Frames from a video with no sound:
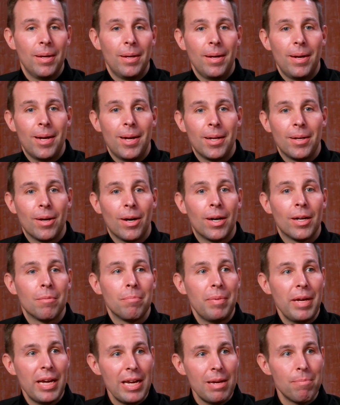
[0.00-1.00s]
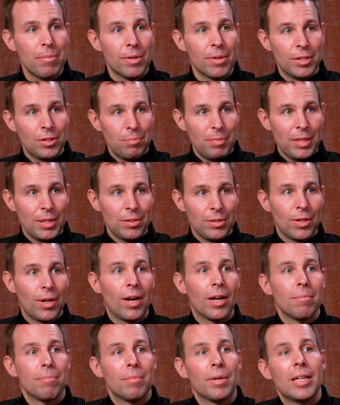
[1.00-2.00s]
And on paper, it's being
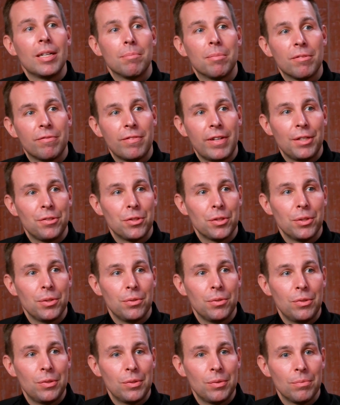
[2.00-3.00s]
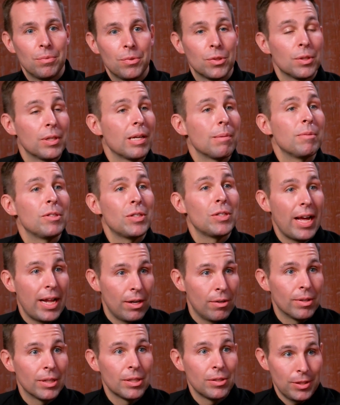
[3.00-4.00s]
taught by a professor whose surname is
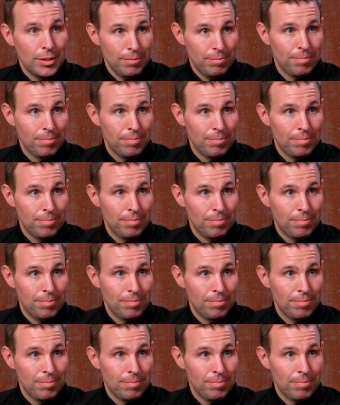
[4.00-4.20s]
Hendrickson.